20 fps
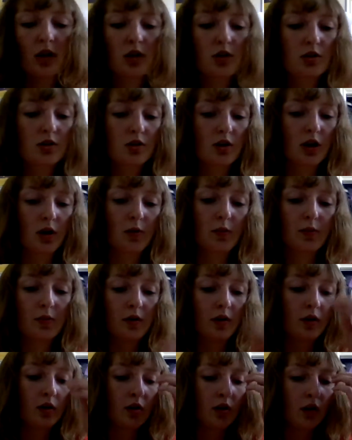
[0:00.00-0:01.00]
So,
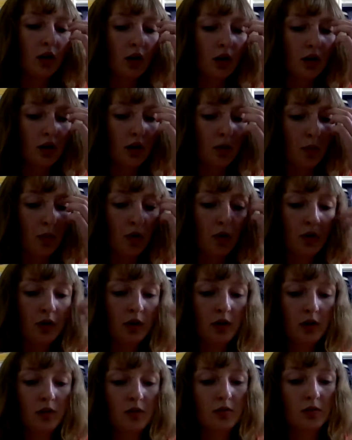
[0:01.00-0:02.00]
the
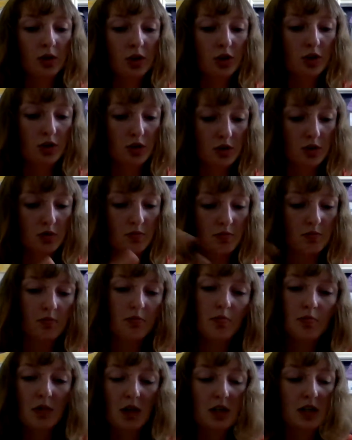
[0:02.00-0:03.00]
opponent, which is
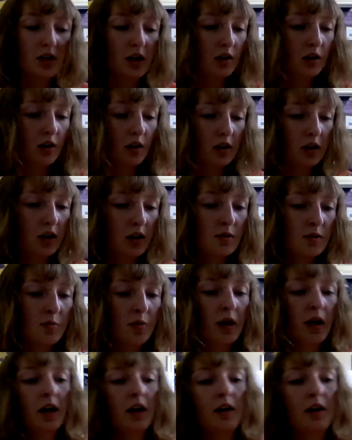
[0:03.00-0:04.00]
me technically, has
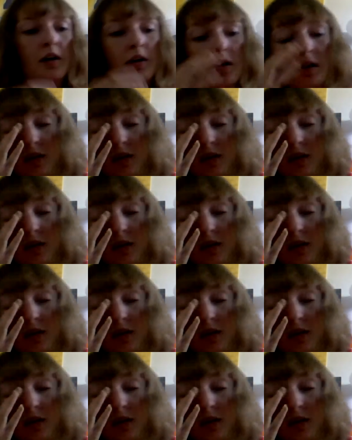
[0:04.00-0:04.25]
played